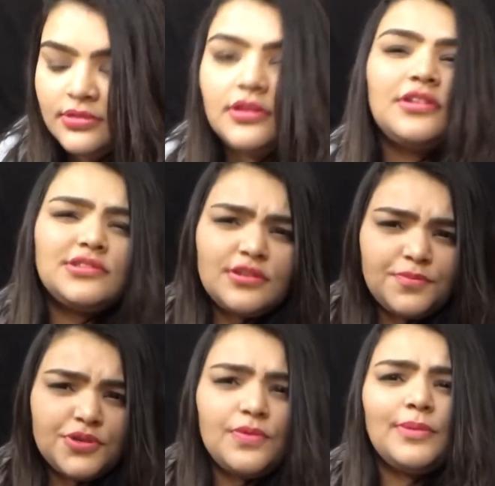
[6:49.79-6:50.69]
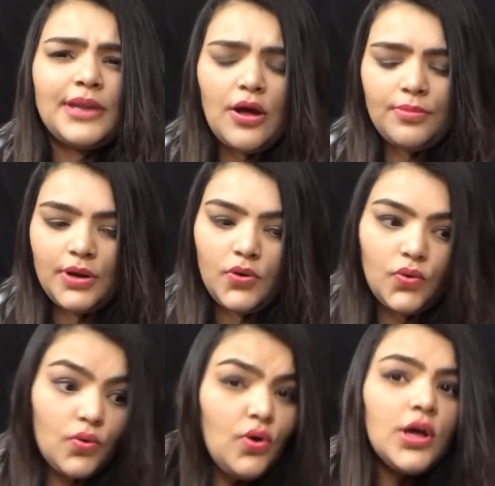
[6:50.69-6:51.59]
The description will be down
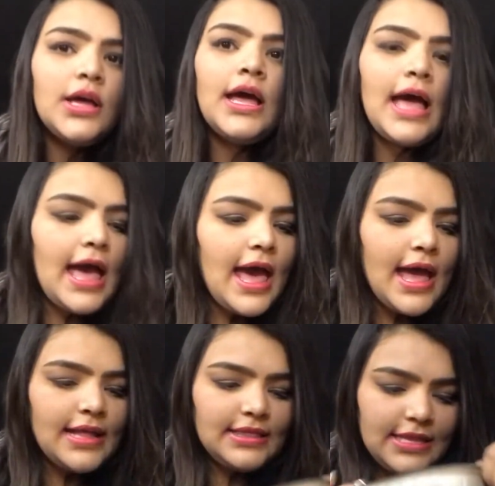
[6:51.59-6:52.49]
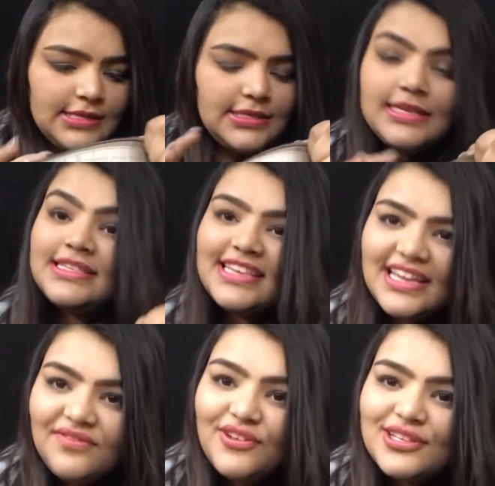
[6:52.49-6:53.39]
below. And this is
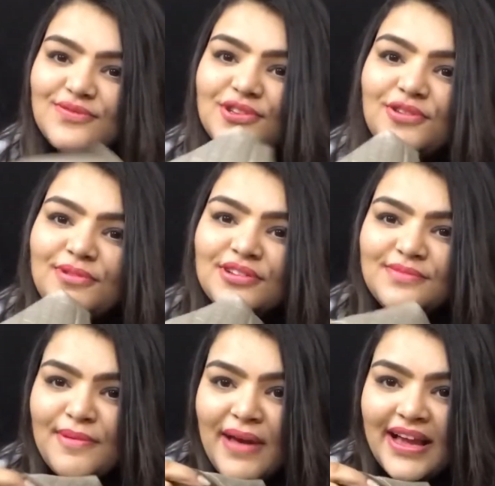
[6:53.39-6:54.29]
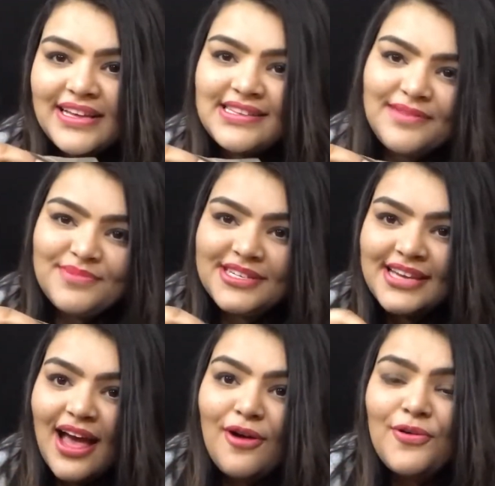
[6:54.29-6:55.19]
it for this video, because my bag is empty
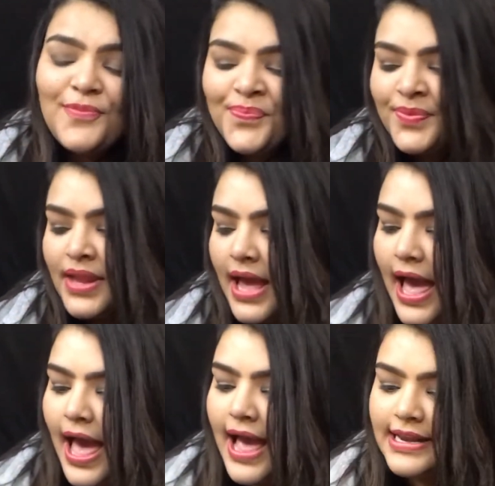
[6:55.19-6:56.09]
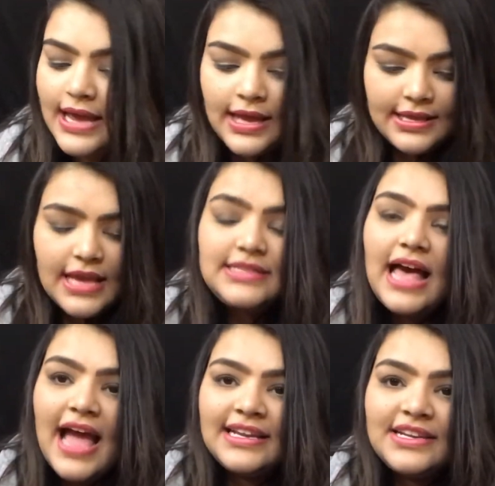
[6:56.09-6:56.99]
now. And yes,
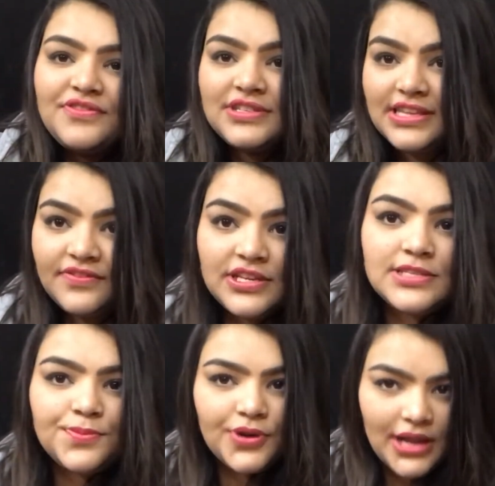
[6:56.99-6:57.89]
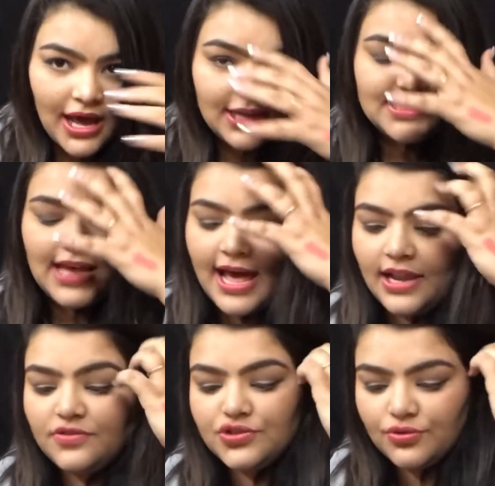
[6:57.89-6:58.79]
I did receive these products.
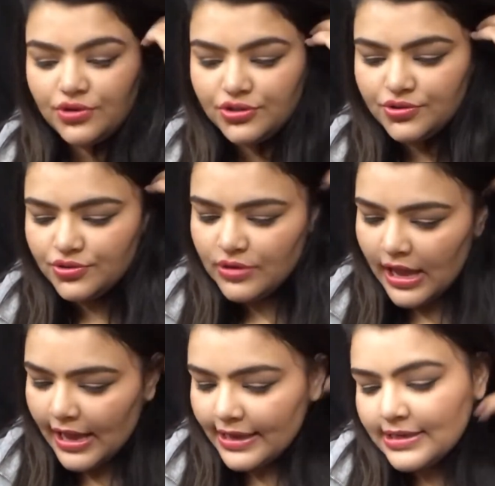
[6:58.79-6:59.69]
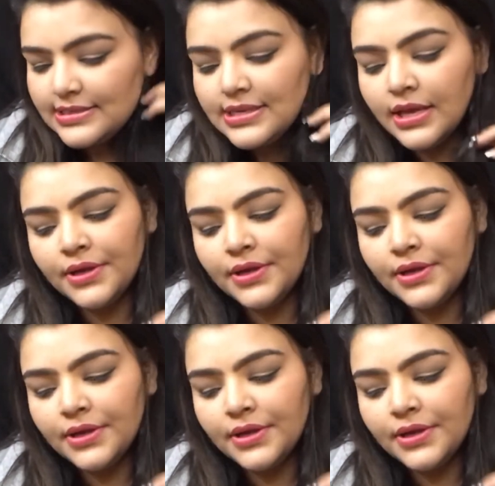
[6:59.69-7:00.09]
I'll have shown it to you guys.